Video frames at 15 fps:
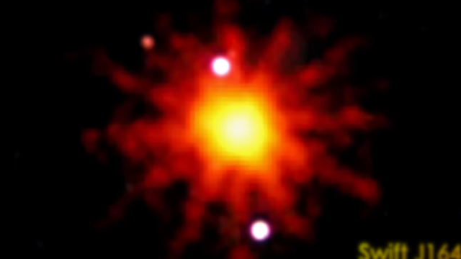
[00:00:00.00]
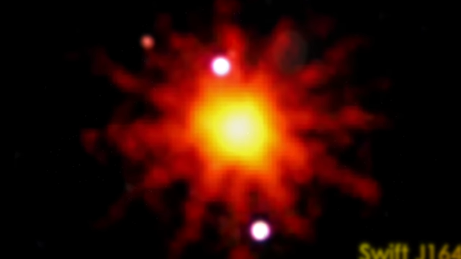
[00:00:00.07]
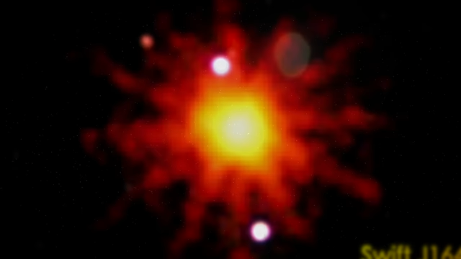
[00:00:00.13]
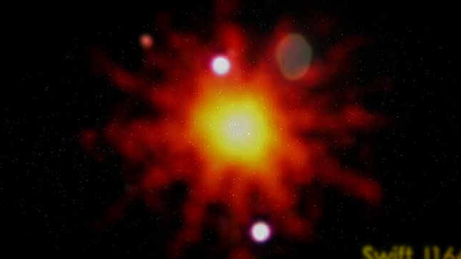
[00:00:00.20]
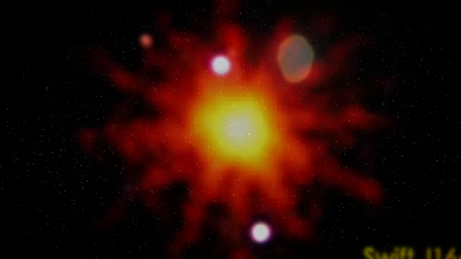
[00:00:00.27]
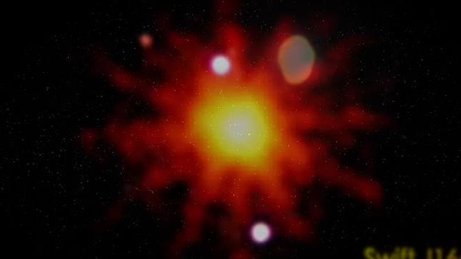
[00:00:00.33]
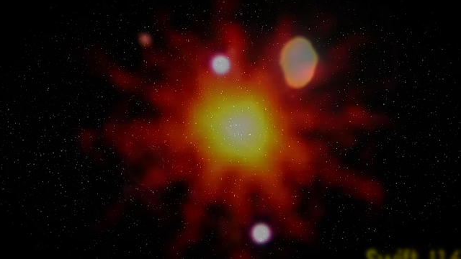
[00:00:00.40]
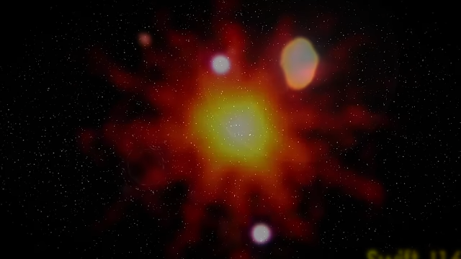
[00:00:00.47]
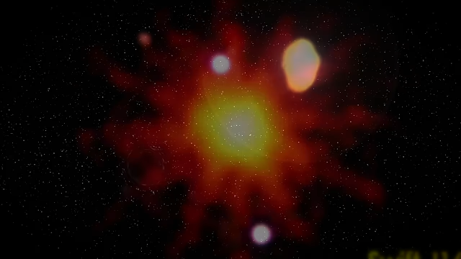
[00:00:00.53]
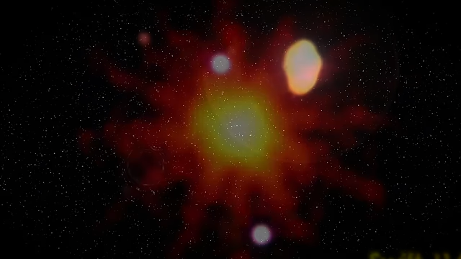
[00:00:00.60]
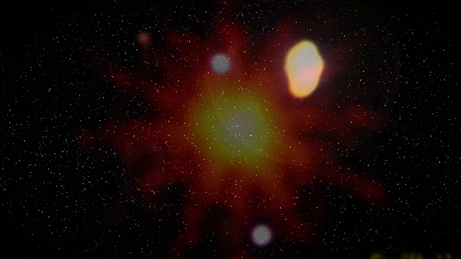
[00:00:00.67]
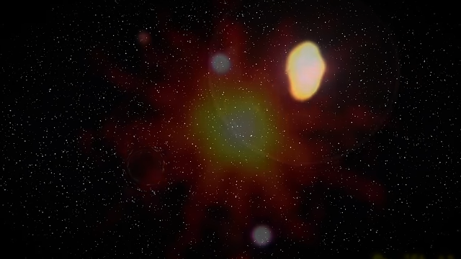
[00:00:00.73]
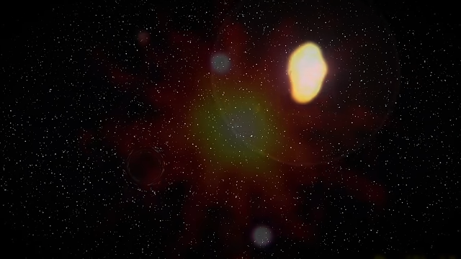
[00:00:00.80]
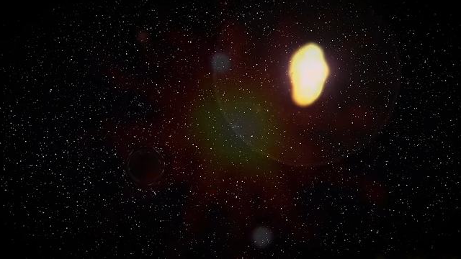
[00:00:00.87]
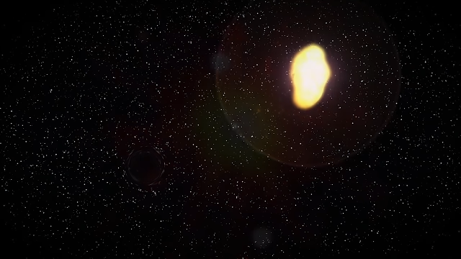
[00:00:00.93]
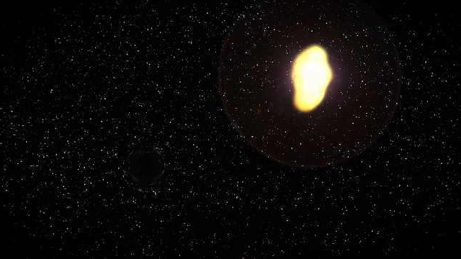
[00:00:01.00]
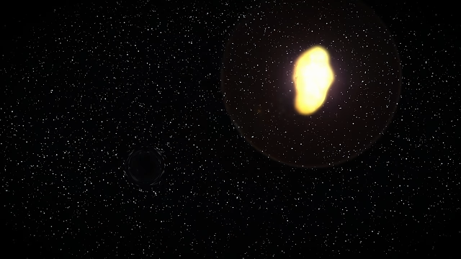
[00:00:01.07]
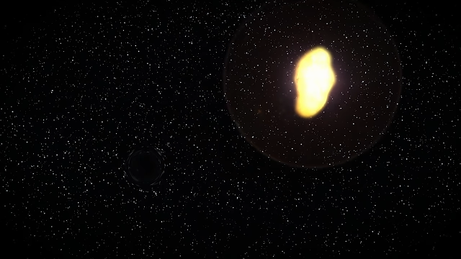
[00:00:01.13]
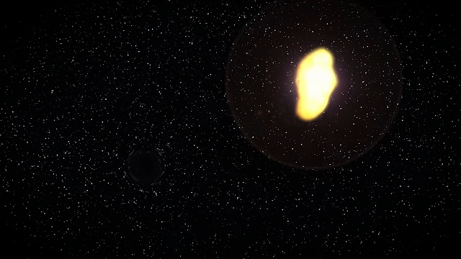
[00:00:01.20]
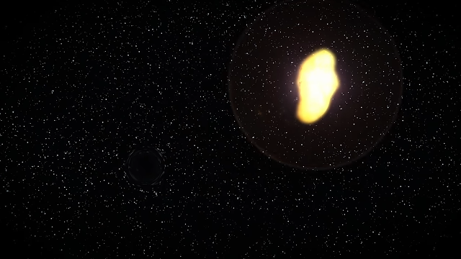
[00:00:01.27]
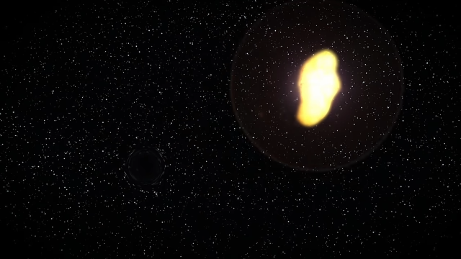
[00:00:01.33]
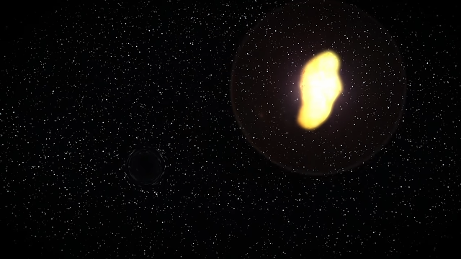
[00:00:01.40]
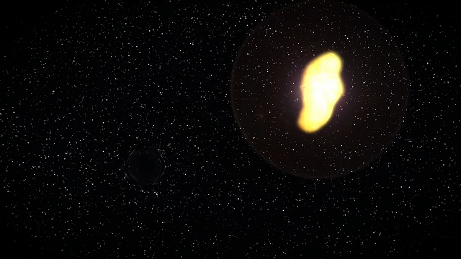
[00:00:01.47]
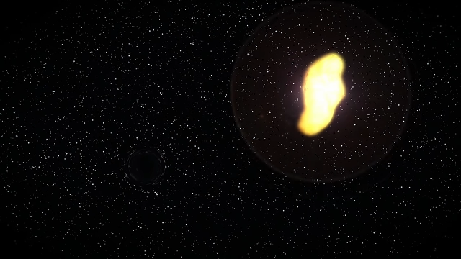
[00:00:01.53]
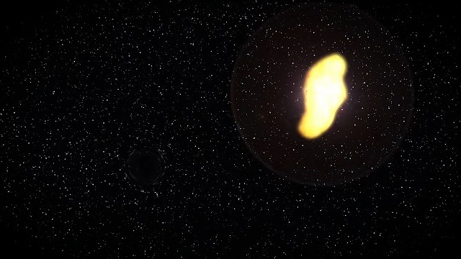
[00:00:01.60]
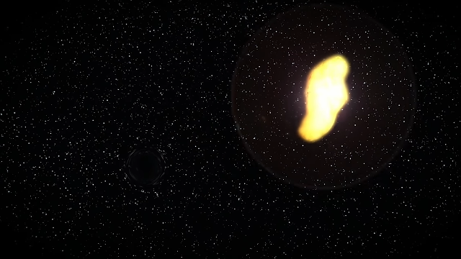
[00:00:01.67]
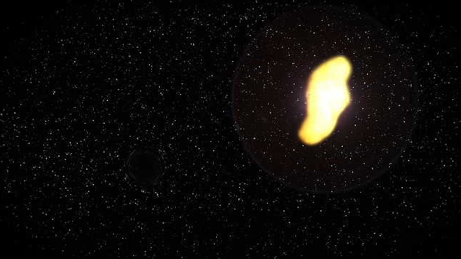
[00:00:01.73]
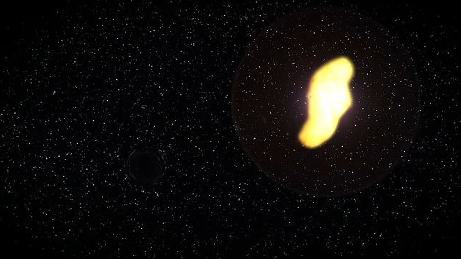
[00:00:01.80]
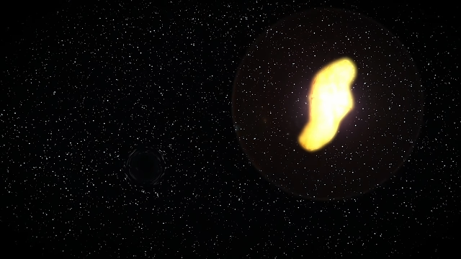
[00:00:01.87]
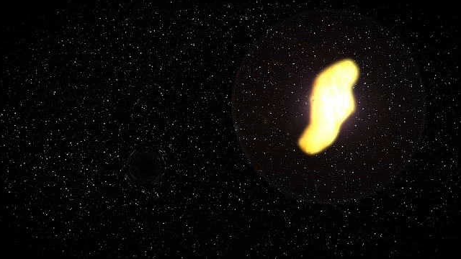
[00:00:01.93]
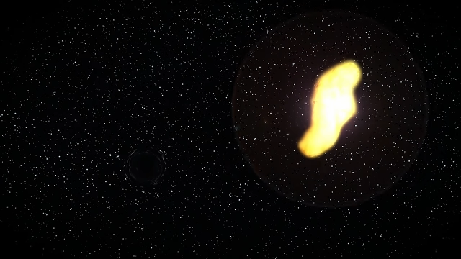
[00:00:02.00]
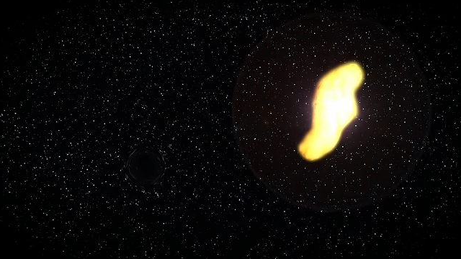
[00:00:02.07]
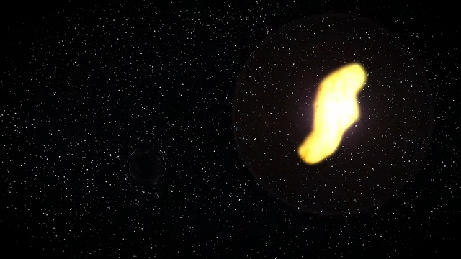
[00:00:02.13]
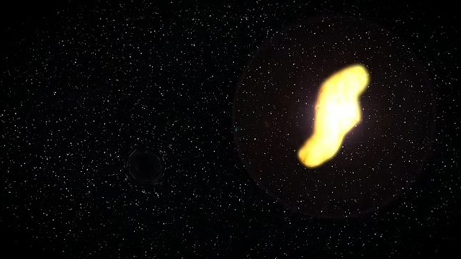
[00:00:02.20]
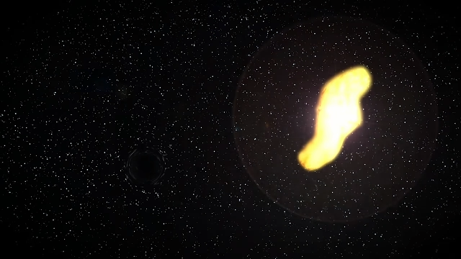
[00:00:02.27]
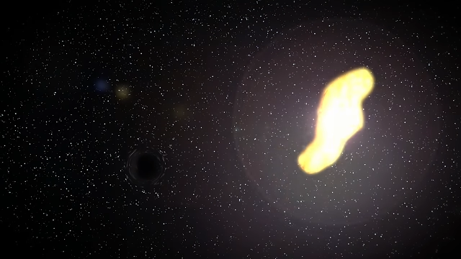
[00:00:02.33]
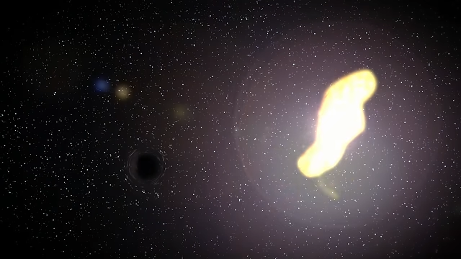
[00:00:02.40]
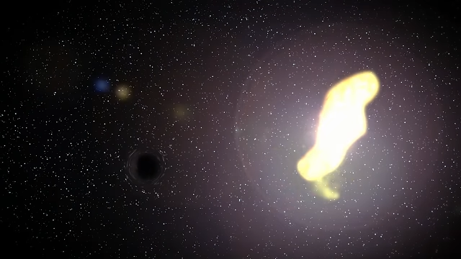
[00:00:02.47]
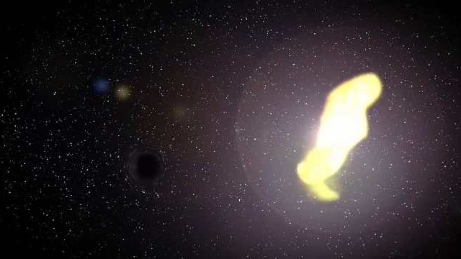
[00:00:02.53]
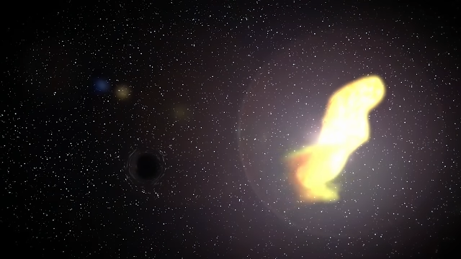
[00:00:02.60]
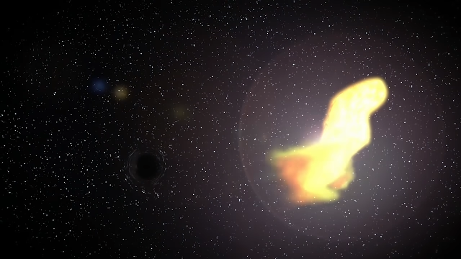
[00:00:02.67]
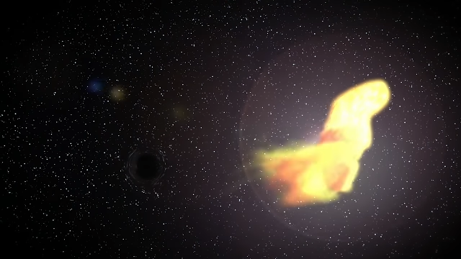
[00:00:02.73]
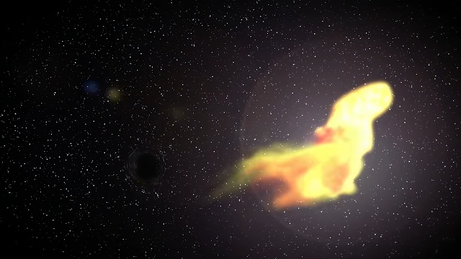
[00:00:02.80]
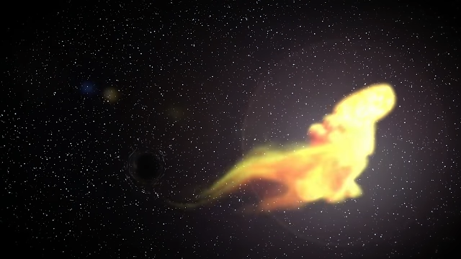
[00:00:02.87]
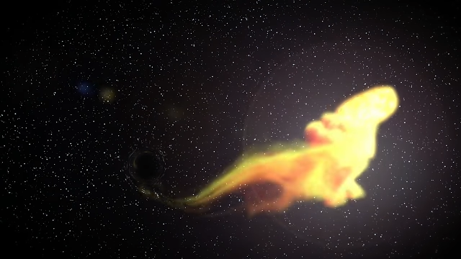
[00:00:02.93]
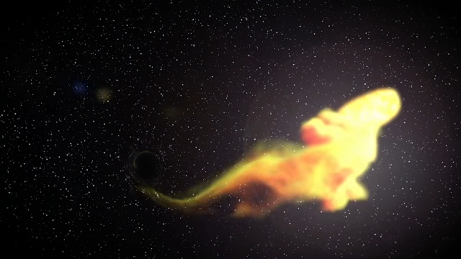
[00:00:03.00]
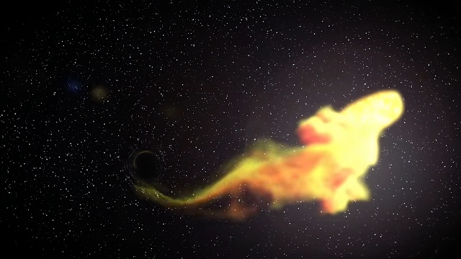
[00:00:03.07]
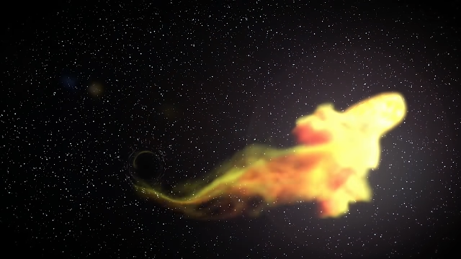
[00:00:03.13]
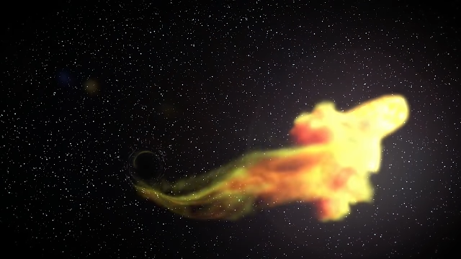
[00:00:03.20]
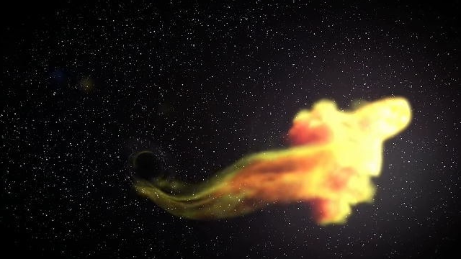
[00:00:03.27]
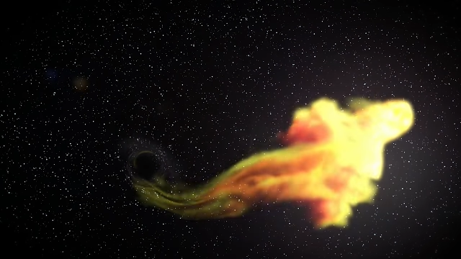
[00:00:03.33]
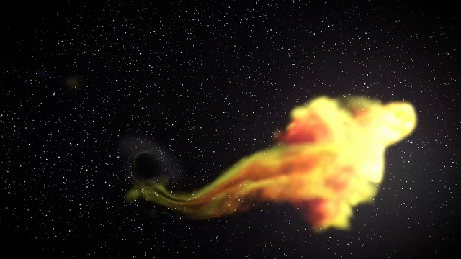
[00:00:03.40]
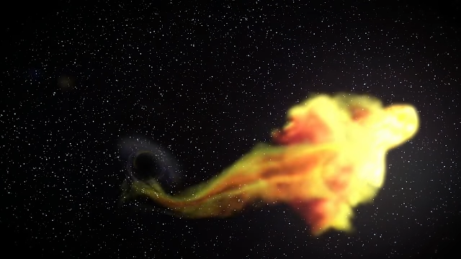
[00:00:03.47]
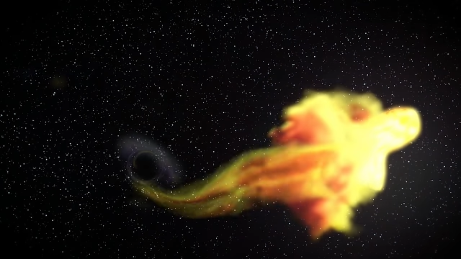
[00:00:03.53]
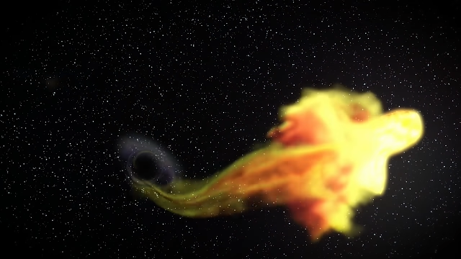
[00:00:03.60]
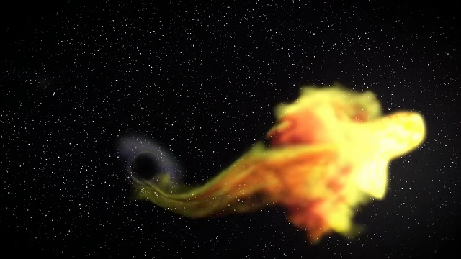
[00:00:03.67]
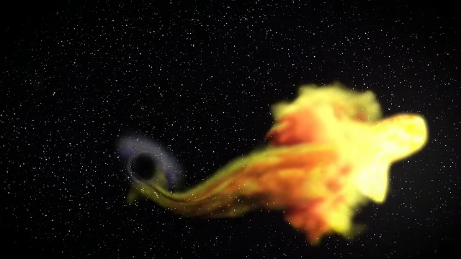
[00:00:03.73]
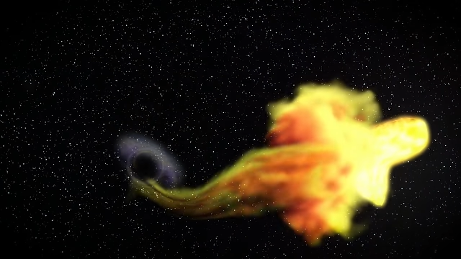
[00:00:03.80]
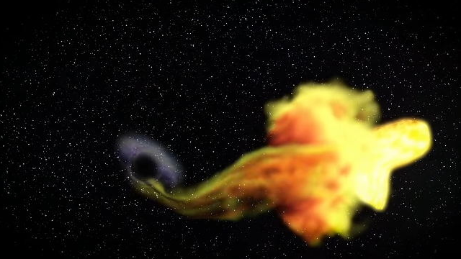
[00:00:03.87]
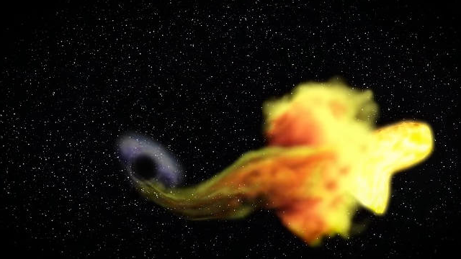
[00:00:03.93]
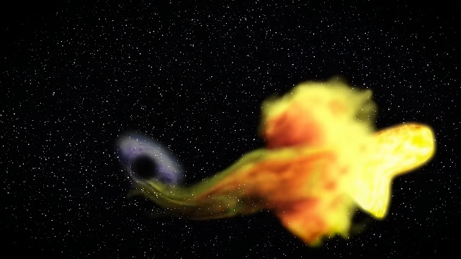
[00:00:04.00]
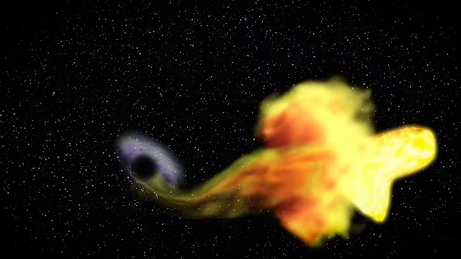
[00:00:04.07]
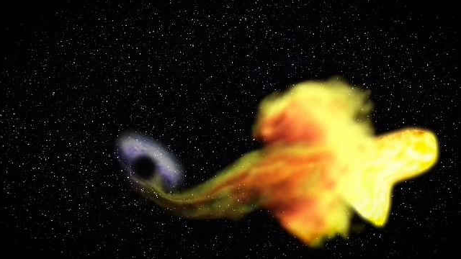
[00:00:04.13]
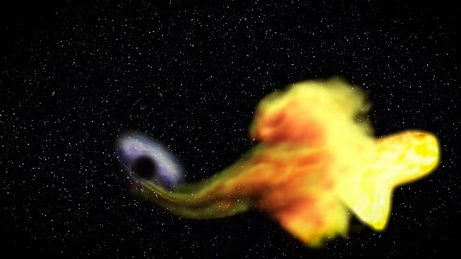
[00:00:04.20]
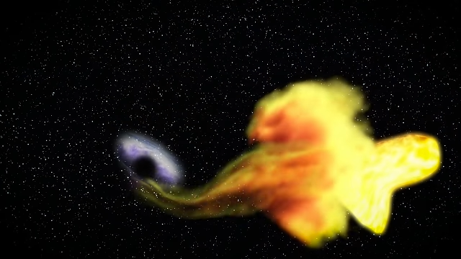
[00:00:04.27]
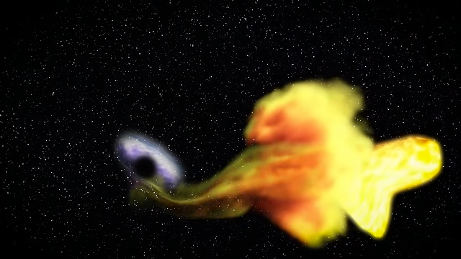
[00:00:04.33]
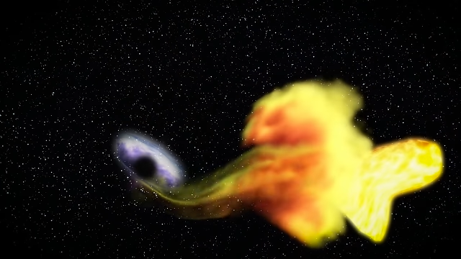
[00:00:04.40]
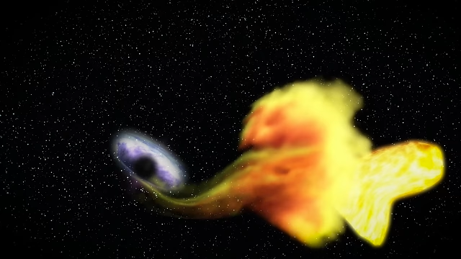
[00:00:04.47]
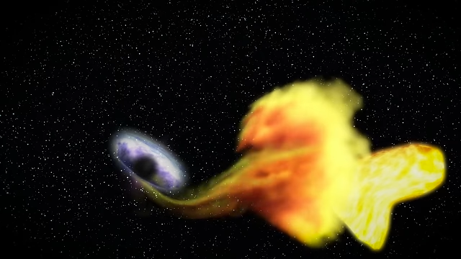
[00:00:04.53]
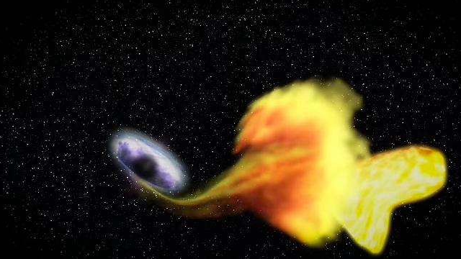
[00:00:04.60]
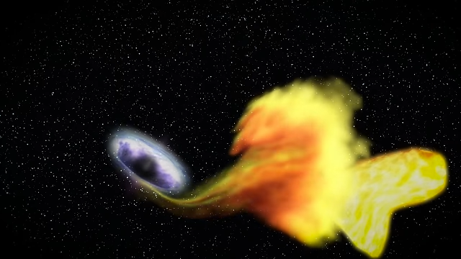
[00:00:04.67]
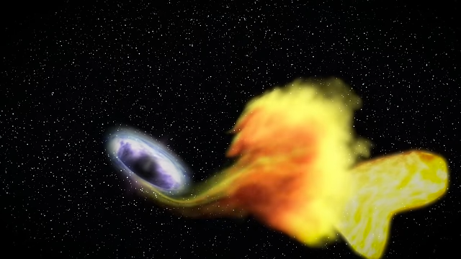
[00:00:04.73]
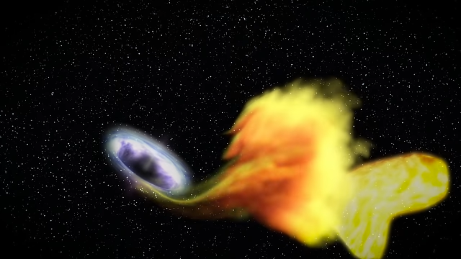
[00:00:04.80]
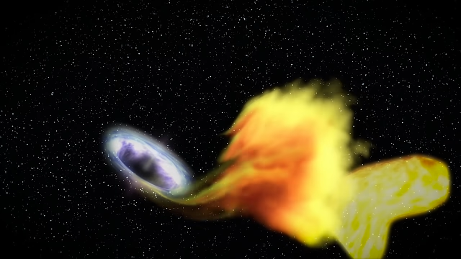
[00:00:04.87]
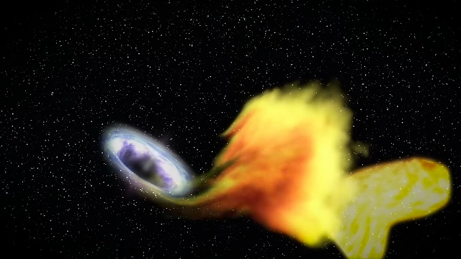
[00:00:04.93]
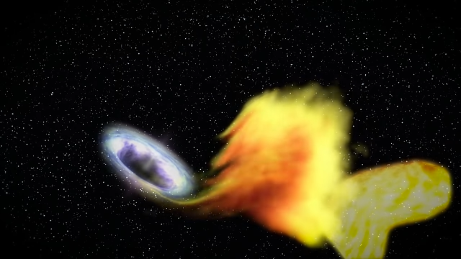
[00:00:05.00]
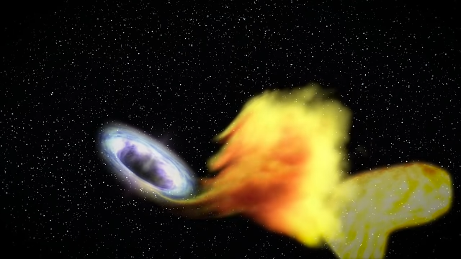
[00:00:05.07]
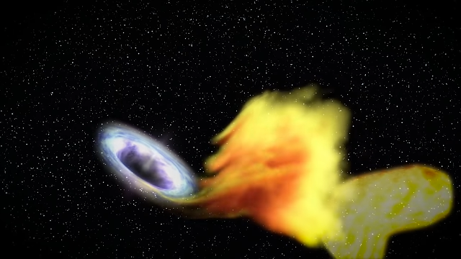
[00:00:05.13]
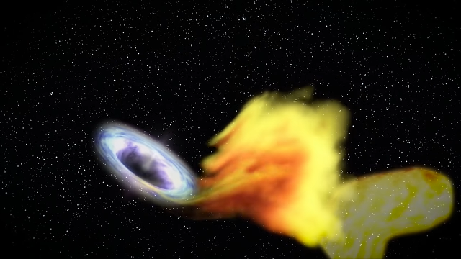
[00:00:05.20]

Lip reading: (no speaker visible)